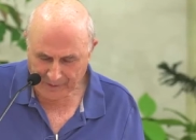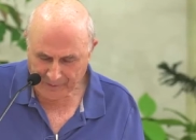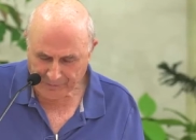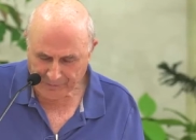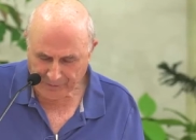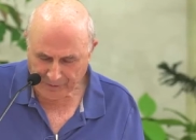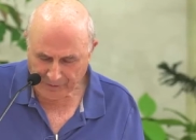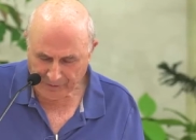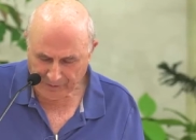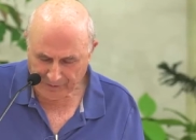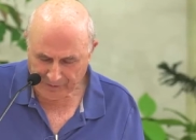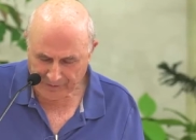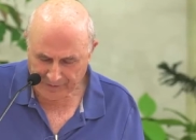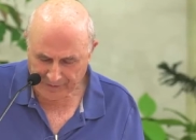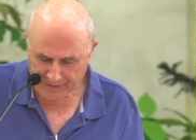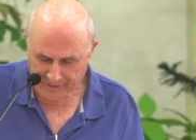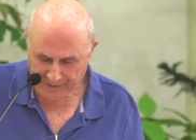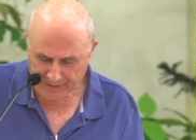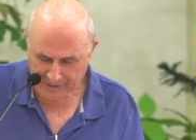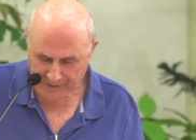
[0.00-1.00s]

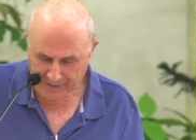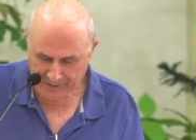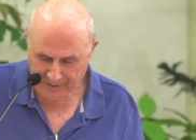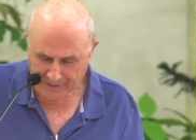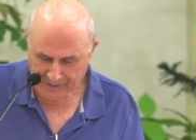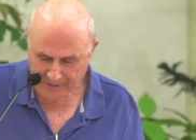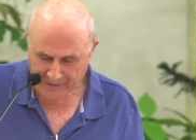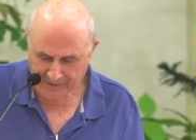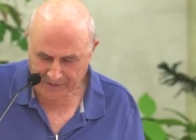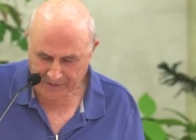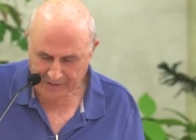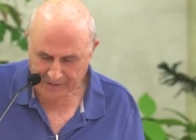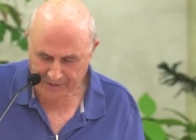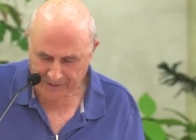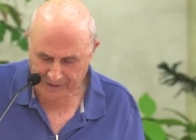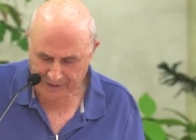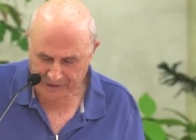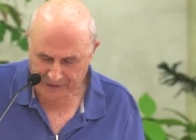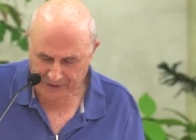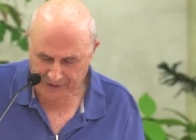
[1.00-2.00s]
focusing on the
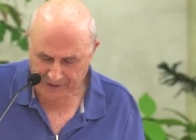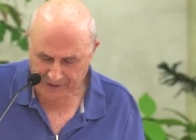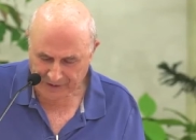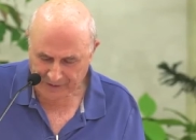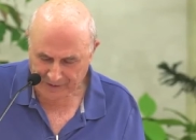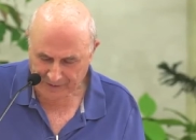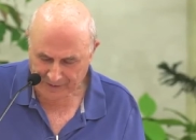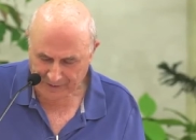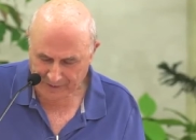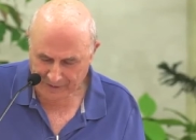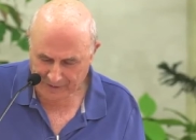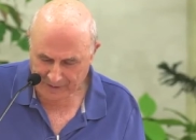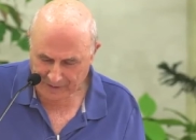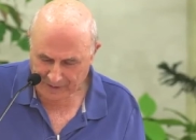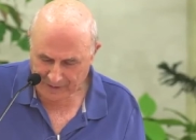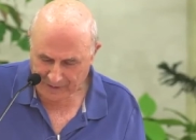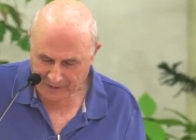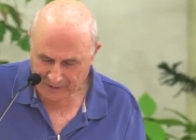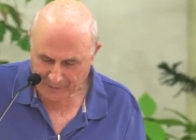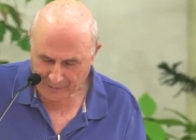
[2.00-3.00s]
teachings
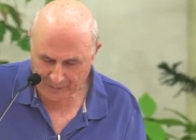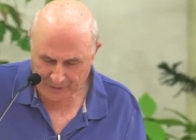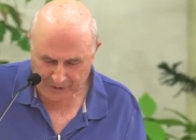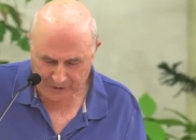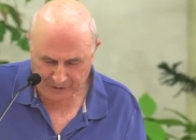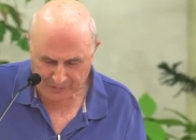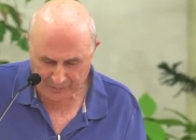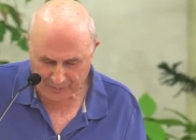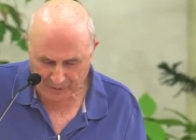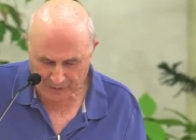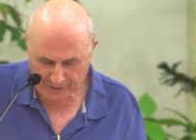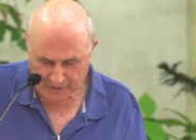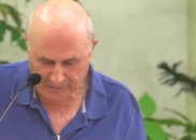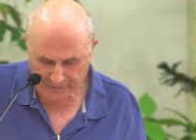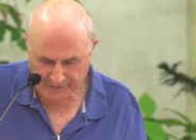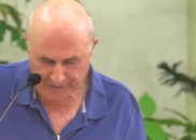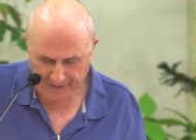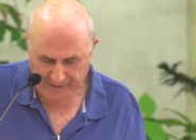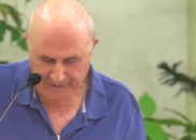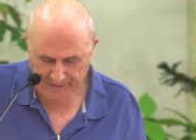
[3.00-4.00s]
which
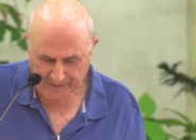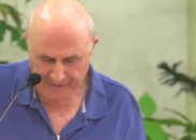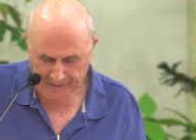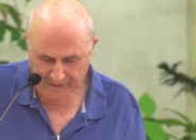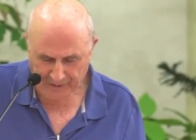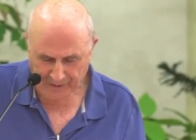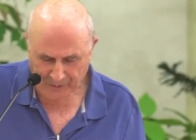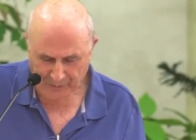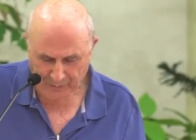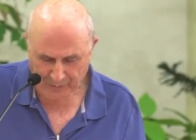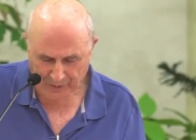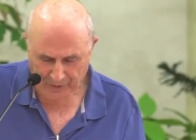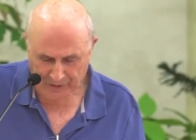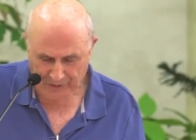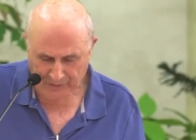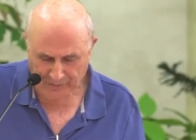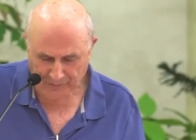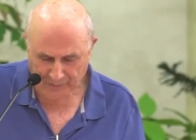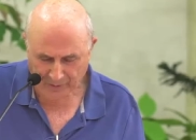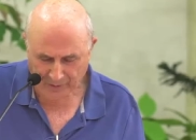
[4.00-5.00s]
motivate
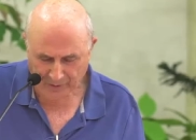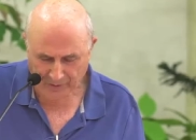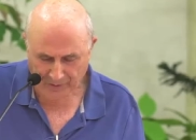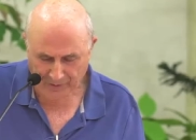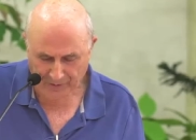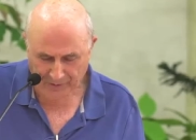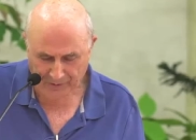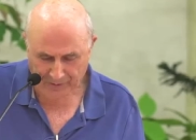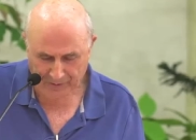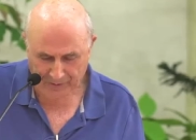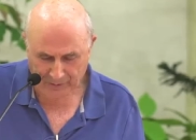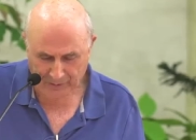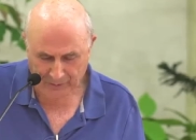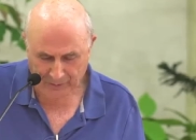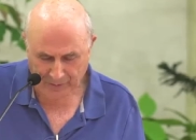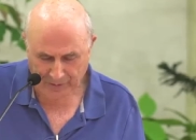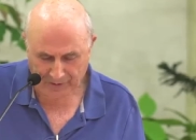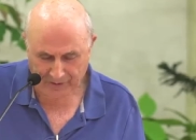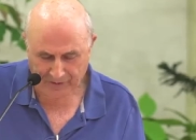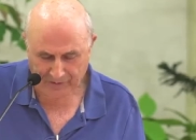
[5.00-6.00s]
towards
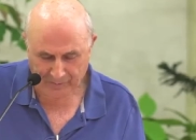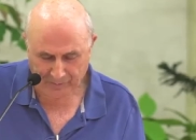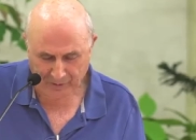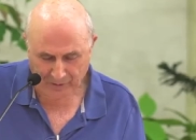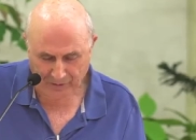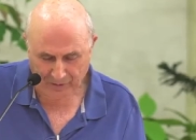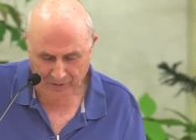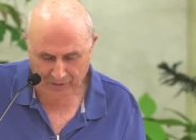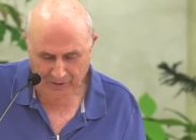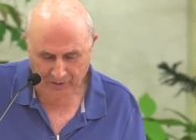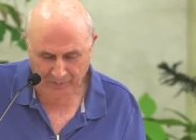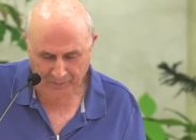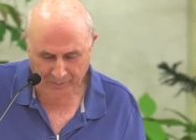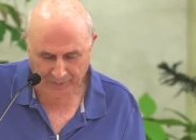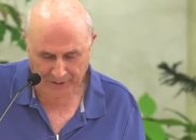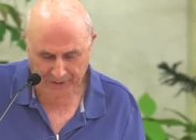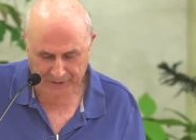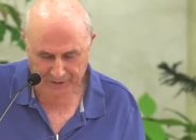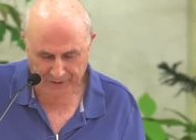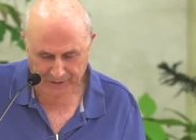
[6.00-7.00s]
more
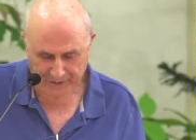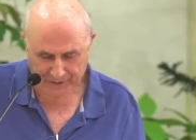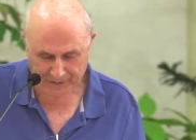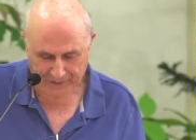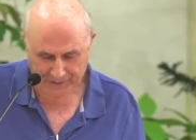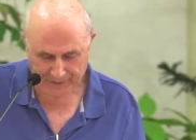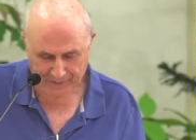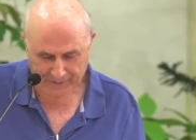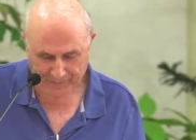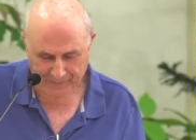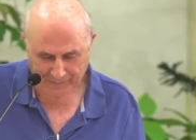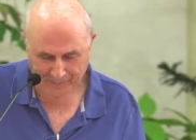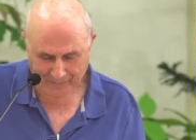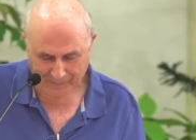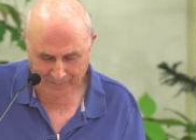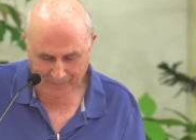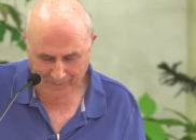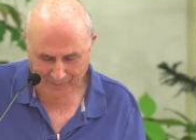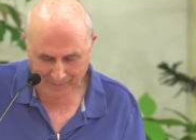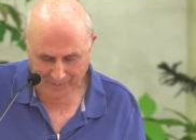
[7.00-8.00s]
compassionate
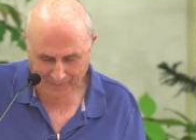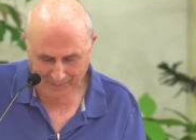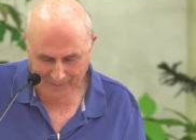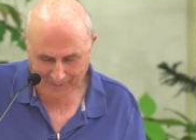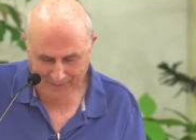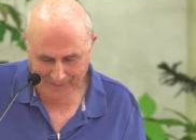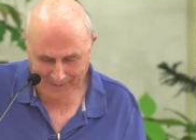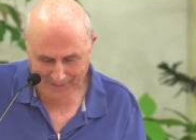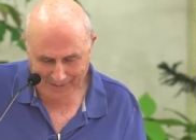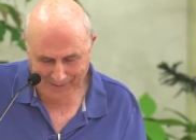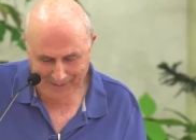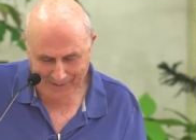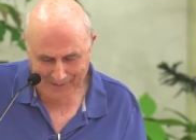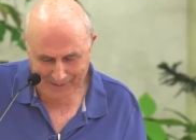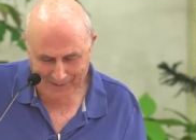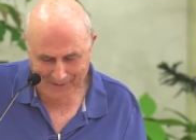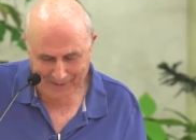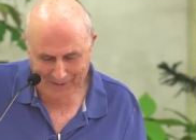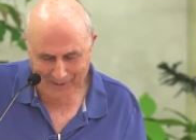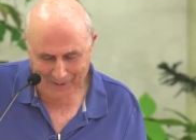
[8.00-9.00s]

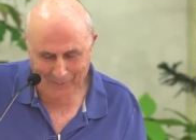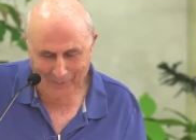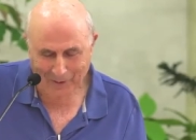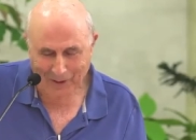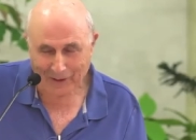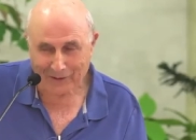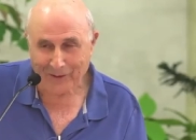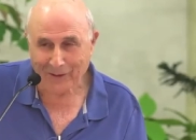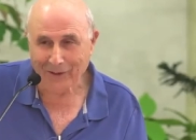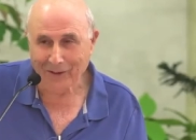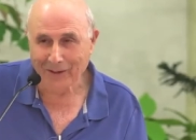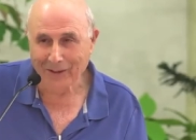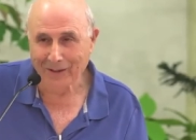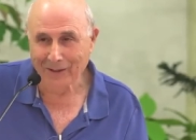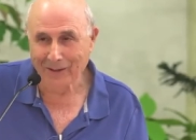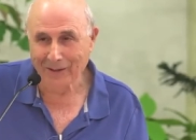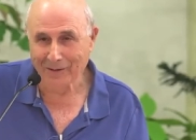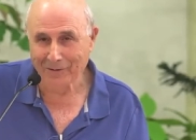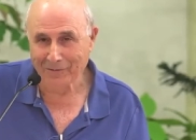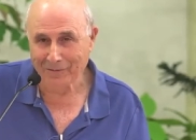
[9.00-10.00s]
and brotherly
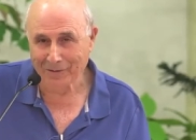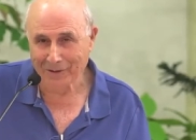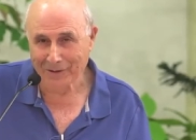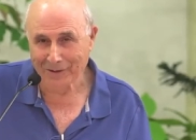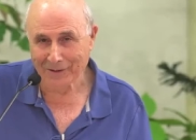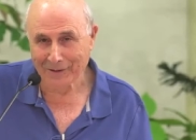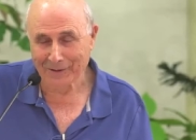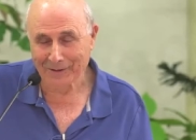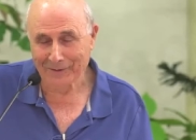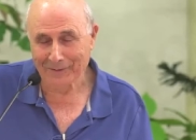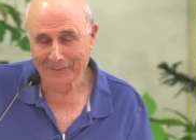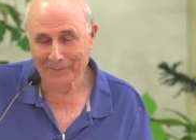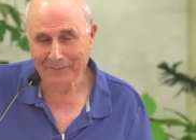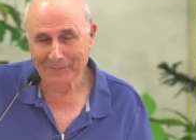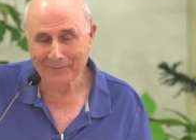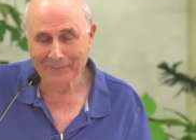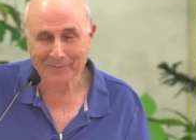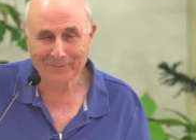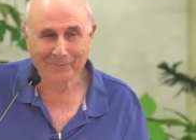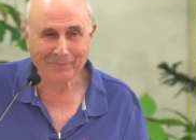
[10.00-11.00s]
living.
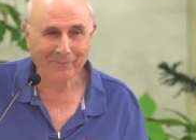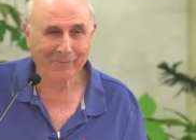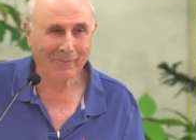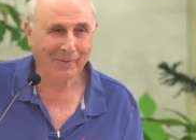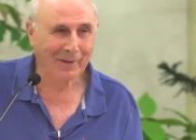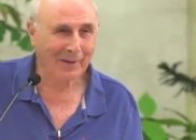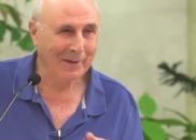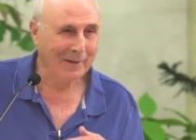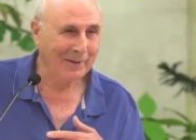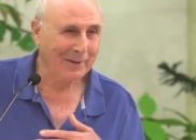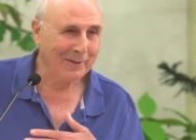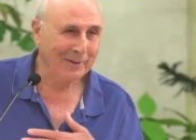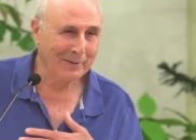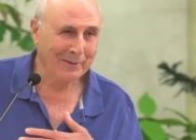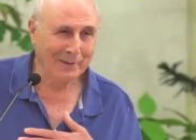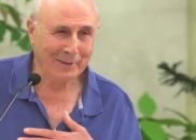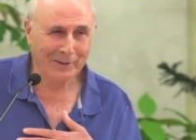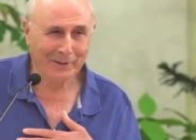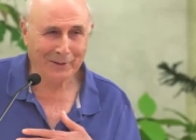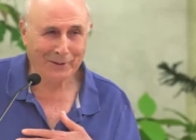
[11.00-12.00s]

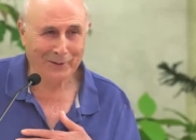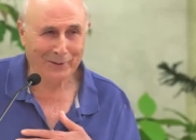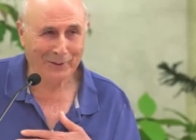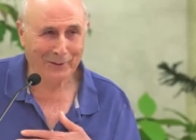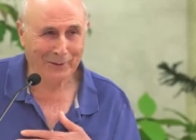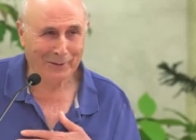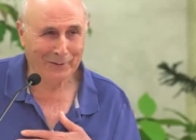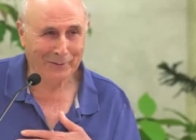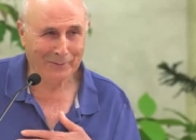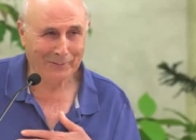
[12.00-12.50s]
Thank you all.